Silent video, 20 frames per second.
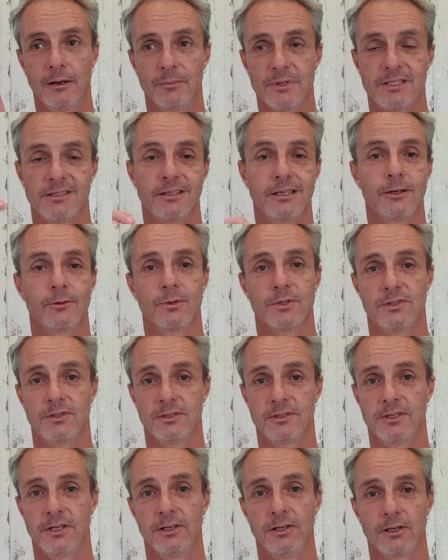
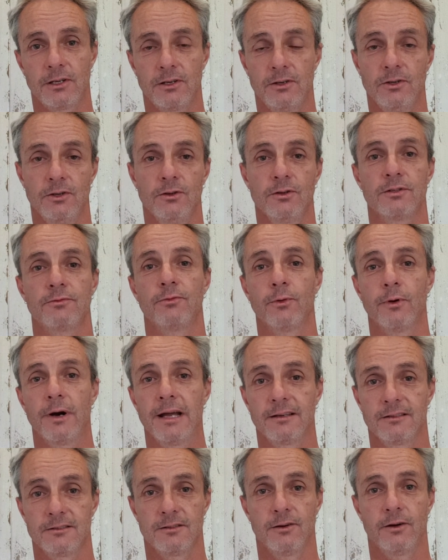sequences that you can use for
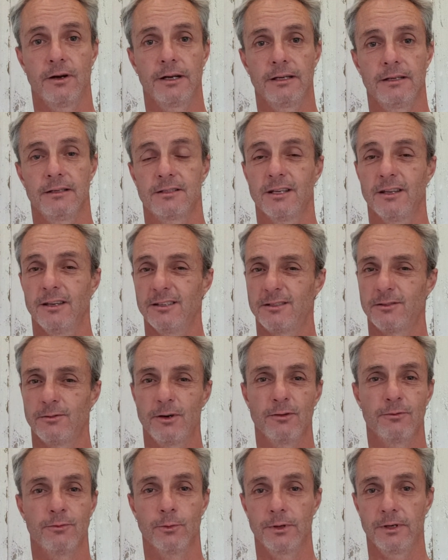anxiety. So there's
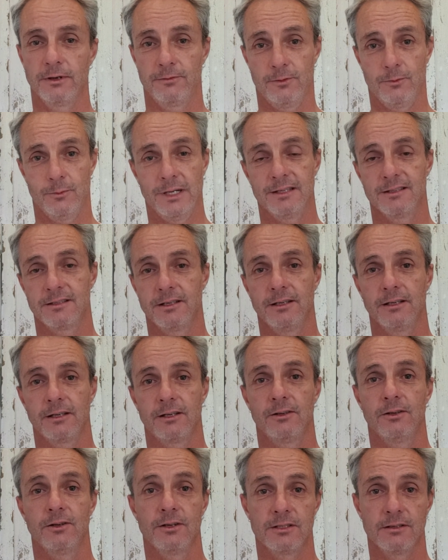3 or 4 different ones that you
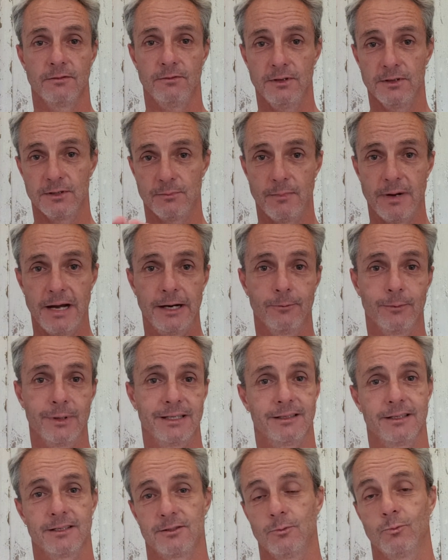can use if this main
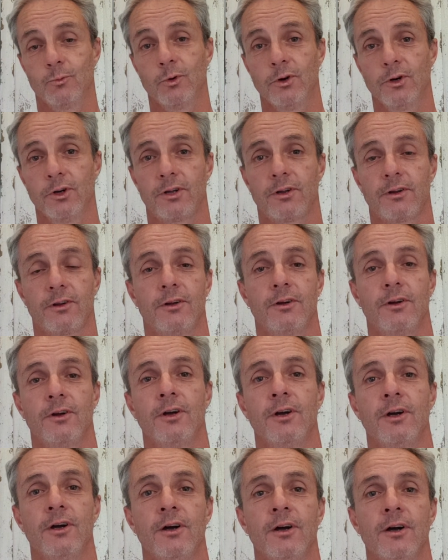one doesn't work.
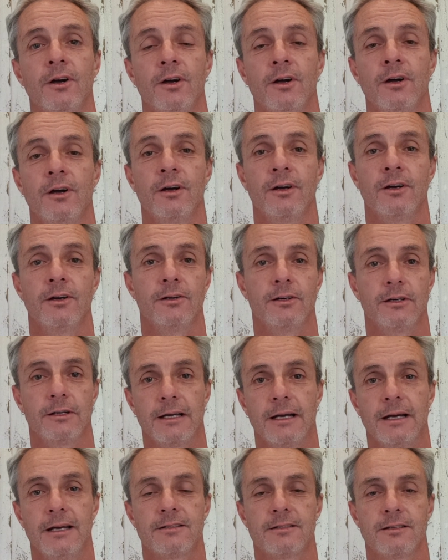
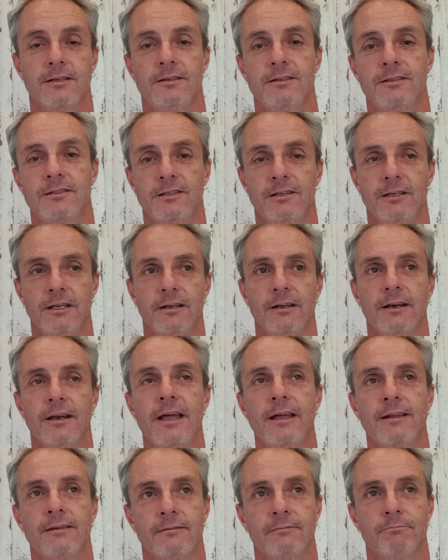Okay, so just sitting and
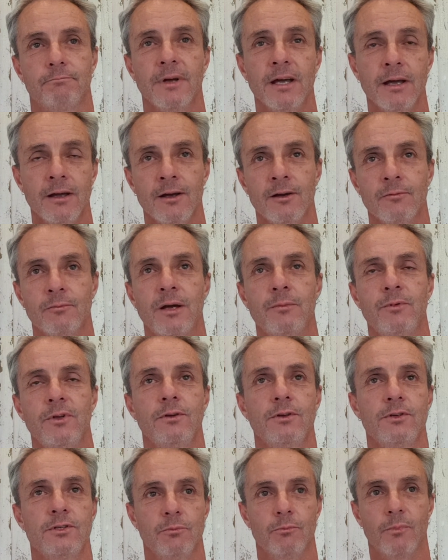maybe
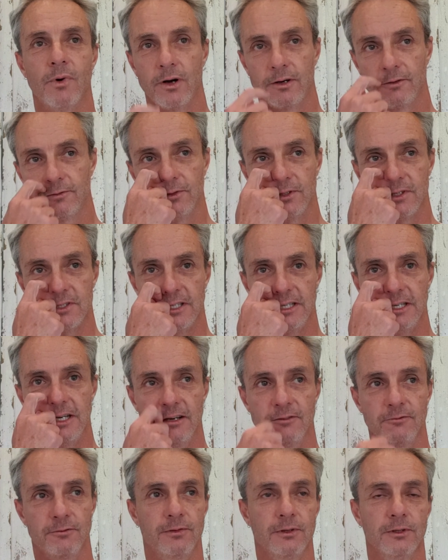use your mindfulness
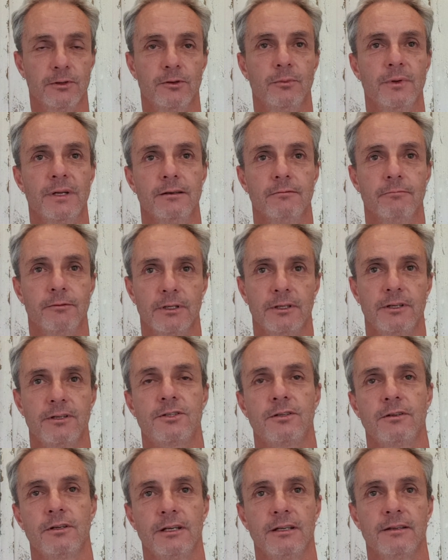again for a little bit and really
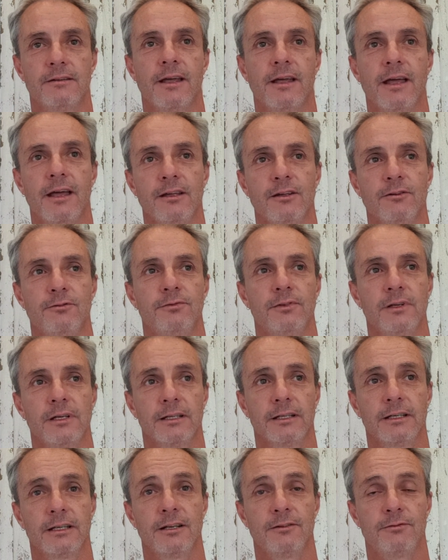tune into how you're
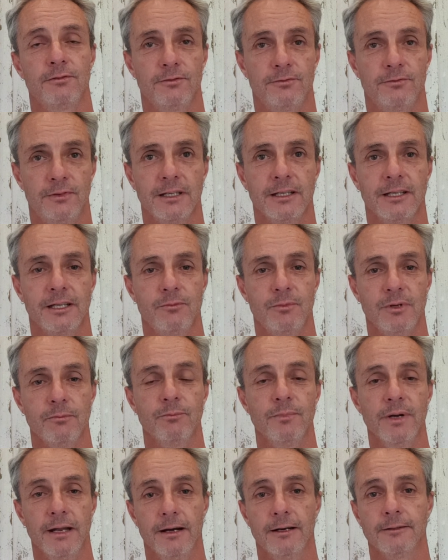feeling. And if you're feeling a
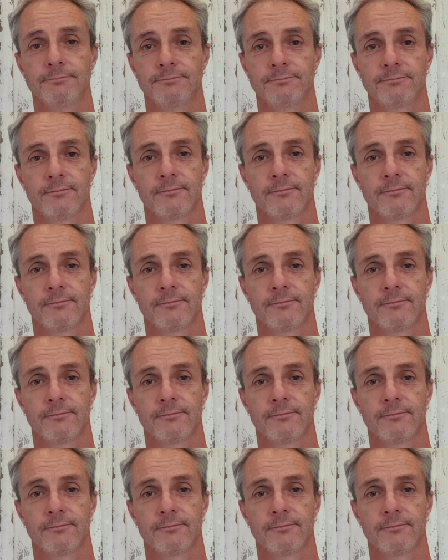bit better,